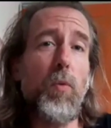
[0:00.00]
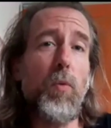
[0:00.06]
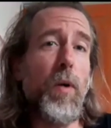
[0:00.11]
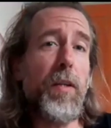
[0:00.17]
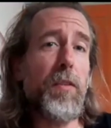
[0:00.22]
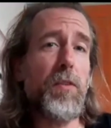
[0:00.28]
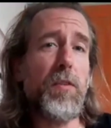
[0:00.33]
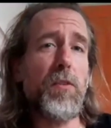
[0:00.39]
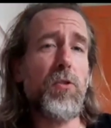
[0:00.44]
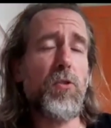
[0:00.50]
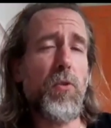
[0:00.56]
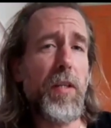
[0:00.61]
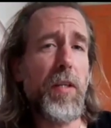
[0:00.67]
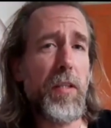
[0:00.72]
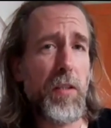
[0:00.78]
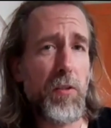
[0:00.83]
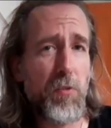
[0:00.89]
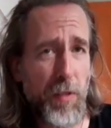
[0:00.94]
is your
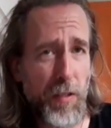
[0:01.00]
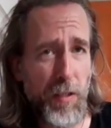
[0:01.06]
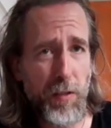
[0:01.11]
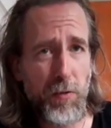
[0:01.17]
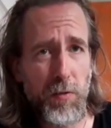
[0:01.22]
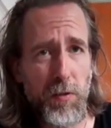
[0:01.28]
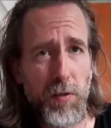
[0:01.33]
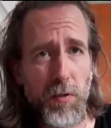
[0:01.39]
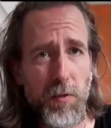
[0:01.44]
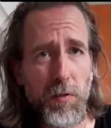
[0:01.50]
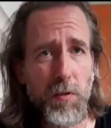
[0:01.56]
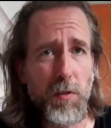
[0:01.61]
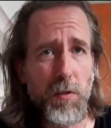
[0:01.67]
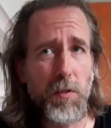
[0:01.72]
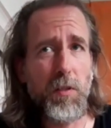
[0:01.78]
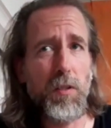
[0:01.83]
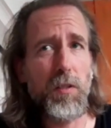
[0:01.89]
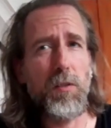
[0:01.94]
training ground?
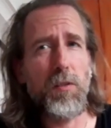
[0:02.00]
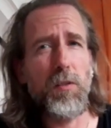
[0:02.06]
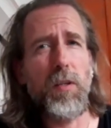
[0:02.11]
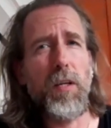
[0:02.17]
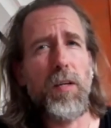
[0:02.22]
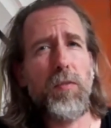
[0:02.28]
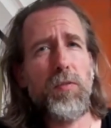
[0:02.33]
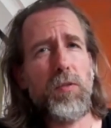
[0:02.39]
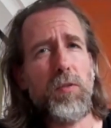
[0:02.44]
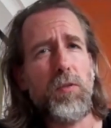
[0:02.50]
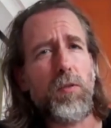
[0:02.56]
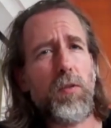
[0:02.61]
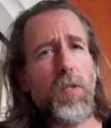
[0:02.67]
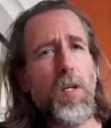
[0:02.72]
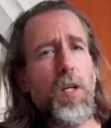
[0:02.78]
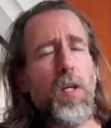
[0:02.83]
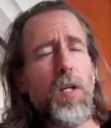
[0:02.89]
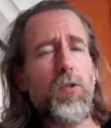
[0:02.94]
Do you have to
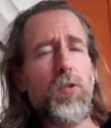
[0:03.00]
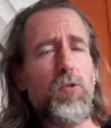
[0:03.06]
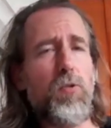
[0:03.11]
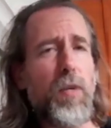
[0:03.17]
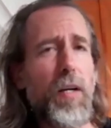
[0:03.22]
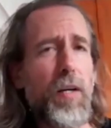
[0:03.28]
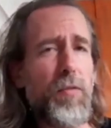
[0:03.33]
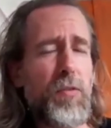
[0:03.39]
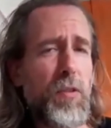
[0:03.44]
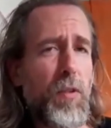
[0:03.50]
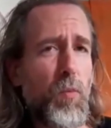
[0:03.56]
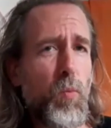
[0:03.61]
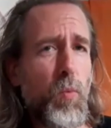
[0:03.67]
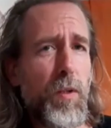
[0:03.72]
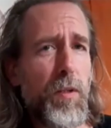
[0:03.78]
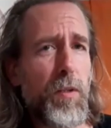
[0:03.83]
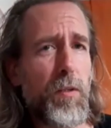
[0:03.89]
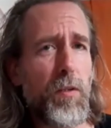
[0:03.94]
drive
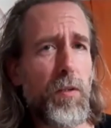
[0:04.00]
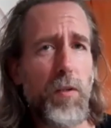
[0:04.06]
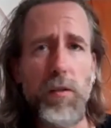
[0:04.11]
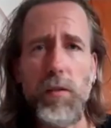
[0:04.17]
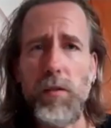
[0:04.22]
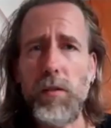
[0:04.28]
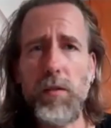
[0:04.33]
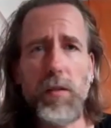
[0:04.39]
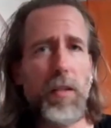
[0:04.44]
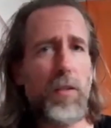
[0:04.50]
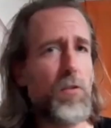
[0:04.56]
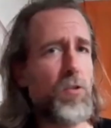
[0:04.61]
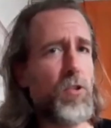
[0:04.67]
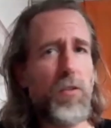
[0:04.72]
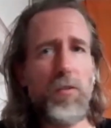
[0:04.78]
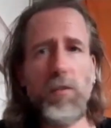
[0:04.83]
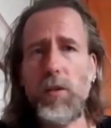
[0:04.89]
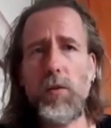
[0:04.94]
somewhere, or can you
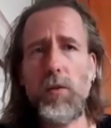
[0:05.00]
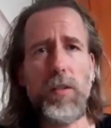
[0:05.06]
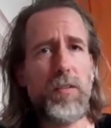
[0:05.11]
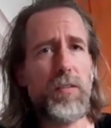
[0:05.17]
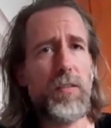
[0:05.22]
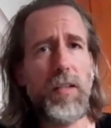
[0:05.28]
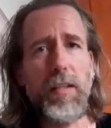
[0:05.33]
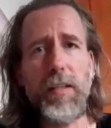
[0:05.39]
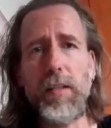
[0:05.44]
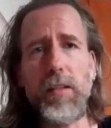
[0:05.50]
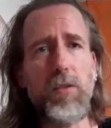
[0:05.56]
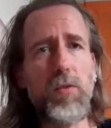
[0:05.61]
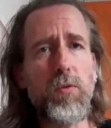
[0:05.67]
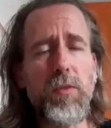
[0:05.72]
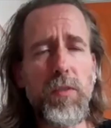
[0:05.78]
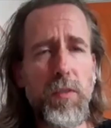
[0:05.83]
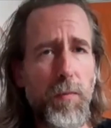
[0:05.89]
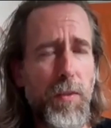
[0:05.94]
just go outside and do
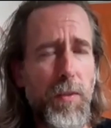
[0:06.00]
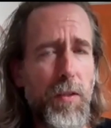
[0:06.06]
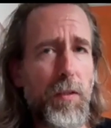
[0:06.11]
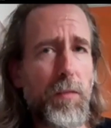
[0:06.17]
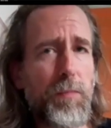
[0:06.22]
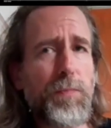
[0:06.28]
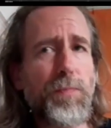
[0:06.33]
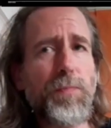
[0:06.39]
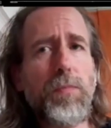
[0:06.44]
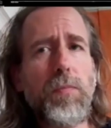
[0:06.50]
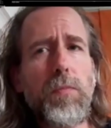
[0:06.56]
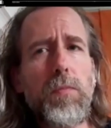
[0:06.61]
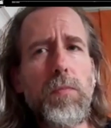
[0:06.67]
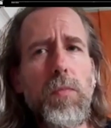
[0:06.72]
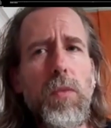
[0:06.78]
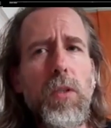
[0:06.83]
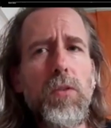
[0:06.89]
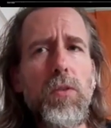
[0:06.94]
something?
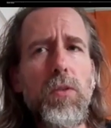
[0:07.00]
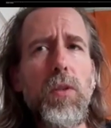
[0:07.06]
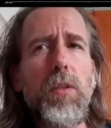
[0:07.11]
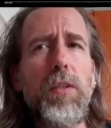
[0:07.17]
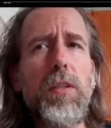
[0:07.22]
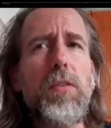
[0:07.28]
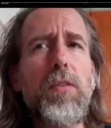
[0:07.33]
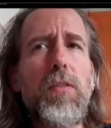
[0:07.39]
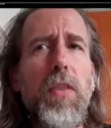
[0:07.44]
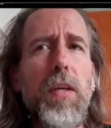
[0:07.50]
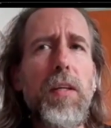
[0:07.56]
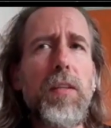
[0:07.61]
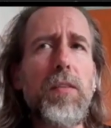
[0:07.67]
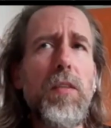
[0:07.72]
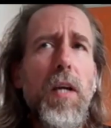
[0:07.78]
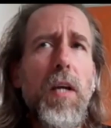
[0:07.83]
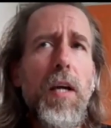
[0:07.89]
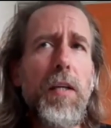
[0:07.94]
So all these
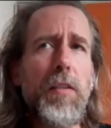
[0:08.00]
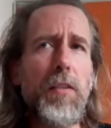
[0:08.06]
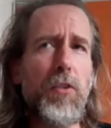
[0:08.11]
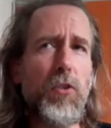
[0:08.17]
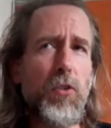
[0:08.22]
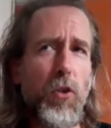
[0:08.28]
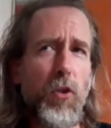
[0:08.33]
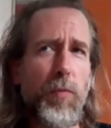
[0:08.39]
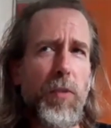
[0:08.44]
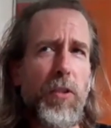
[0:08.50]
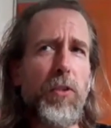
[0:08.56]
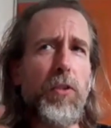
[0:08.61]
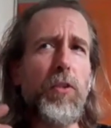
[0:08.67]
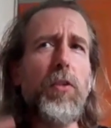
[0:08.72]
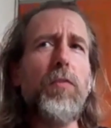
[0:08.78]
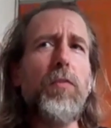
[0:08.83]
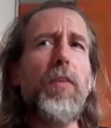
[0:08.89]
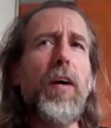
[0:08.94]
things determine
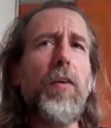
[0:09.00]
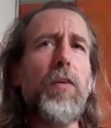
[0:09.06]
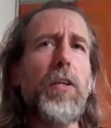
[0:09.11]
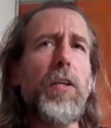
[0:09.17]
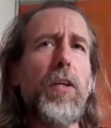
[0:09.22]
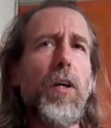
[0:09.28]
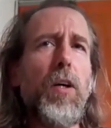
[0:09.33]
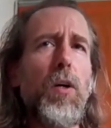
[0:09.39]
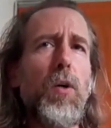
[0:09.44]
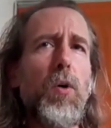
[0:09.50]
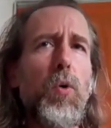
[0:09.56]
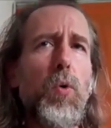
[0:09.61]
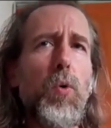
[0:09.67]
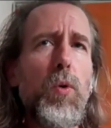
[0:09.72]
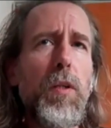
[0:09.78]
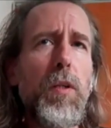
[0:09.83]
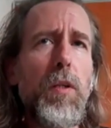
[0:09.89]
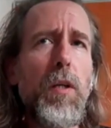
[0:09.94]
your very
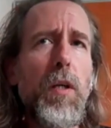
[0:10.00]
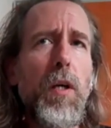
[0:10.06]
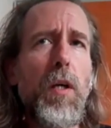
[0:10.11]
own